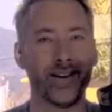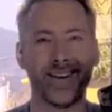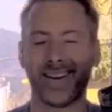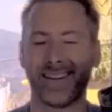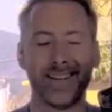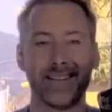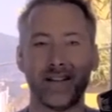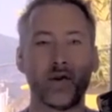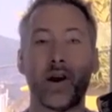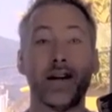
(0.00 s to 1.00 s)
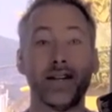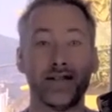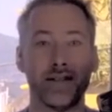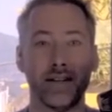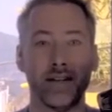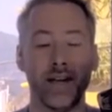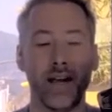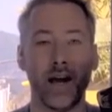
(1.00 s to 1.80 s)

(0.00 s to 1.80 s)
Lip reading: You know, like crazy.